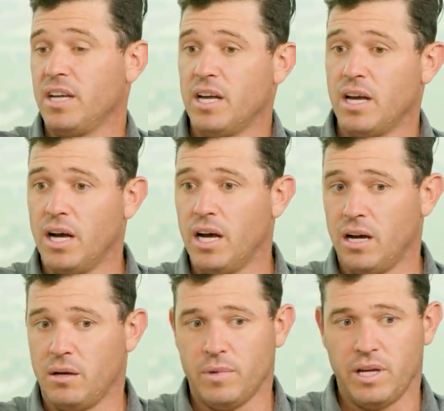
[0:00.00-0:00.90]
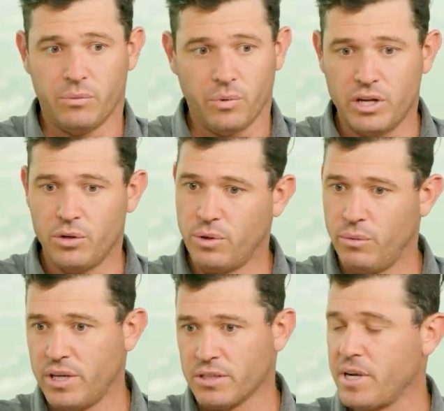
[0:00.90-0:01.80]
and we knew what
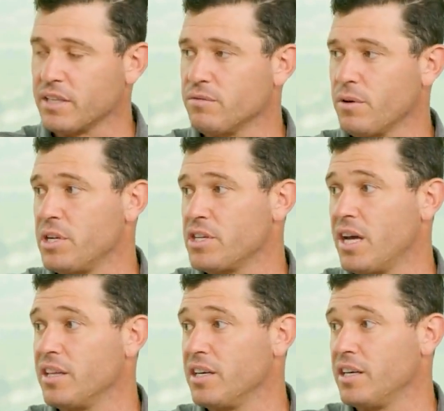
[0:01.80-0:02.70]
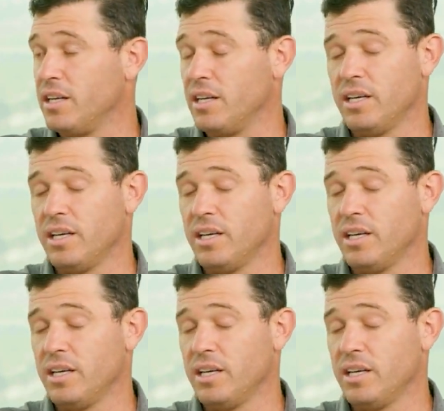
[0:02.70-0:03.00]
we expected from each other. And